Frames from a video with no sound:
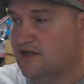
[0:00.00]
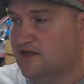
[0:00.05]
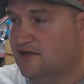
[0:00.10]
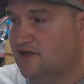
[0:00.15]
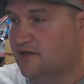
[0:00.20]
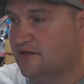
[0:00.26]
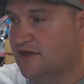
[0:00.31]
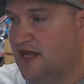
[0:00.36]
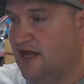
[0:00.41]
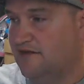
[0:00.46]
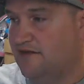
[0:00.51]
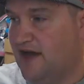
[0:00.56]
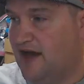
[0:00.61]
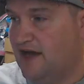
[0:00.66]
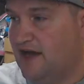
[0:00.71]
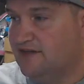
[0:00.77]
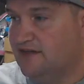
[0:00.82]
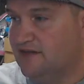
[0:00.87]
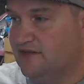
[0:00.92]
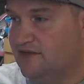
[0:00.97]
So when they have
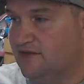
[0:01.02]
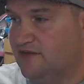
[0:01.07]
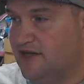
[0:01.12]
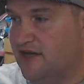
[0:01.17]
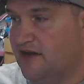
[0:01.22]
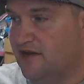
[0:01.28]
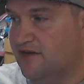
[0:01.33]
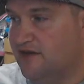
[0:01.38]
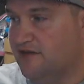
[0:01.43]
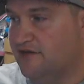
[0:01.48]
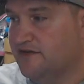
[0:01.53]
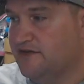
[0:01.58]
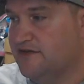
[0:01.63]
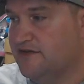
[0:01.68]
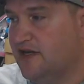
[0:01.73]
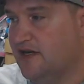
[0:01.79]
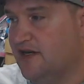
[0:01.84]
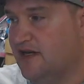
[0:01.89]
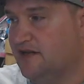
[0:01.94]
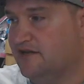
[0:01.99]
accidents on there, they're either
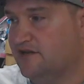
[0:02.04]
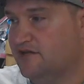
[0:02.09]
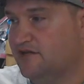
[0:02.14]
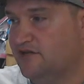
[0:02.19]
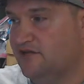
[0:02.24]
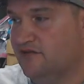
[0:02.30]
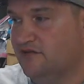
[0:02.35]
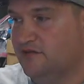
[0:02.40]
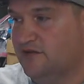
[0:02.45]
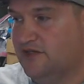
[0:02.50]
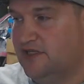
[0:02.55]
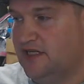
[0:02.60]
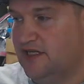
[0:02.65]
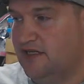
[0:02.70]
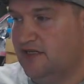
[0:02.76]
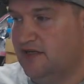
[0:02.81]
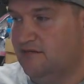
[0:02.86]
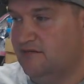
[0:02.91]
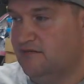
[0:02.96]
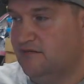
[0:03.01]
sending out the scuba
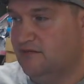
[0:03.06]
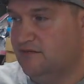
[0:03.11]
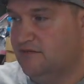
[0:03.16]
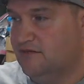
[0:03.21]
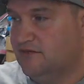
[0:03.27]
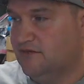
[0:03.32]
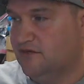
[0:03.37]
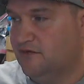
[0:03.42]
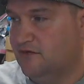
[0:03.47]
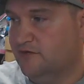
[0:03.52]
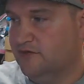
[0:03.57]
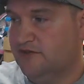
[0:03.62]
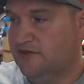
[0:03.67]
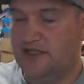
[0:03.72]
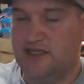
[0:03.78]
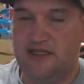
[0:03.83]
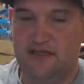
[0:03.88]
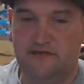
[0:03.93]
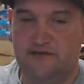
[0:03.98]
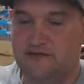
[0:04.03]
team, Scuba
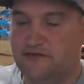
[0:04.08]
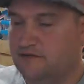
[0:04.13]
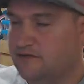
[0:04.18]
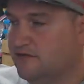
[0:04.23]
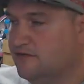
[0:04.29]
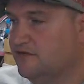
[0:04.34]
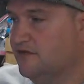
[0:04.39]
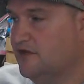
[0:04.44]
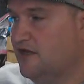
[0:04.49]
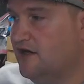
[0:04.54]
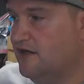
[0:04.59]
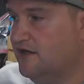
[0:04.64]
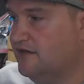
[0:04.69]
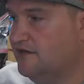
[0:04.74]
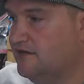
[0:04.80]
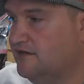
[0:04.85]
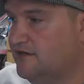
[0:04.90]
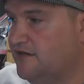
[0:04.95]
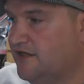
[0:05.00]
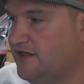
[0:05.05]
Steve's
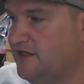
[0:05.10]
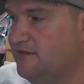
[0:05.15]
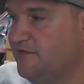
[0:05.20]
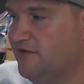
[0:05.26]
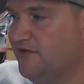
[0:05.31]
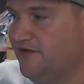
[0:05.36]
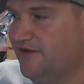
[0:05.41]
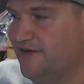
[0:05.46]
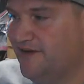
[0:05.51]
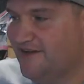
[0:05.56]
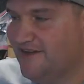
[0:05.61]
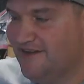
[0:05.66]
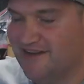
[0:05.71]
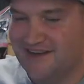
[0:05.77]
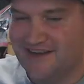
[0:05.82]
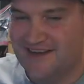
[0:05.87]
team, or the